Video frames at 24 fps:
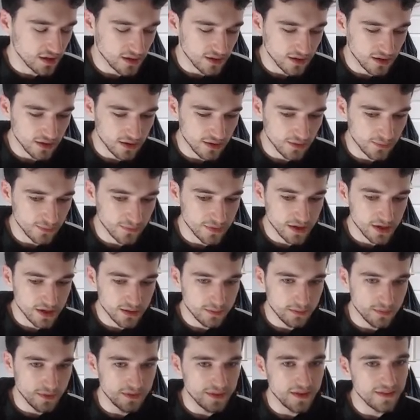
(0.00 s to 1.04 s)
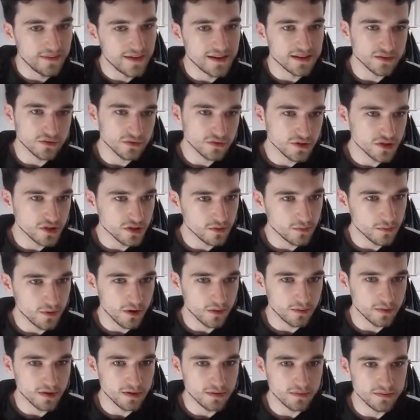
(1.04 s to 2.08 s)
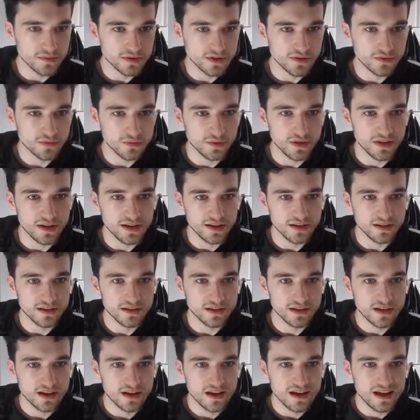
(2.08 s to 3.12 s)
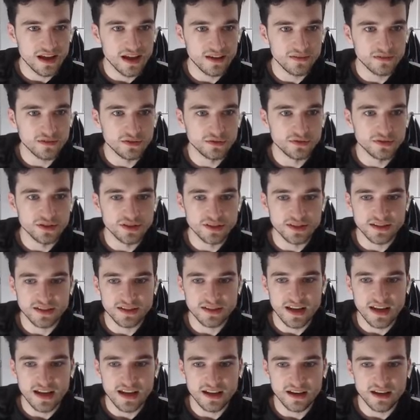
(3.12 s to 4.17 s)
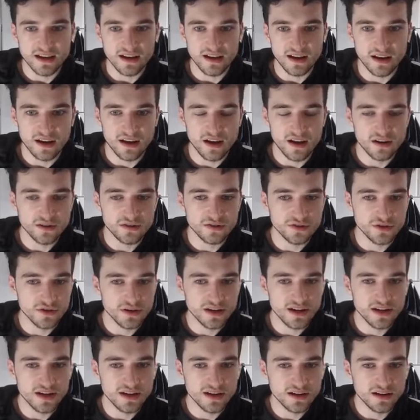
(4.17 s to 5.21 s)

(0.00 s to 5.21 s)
But then there's also problems with if you just take a country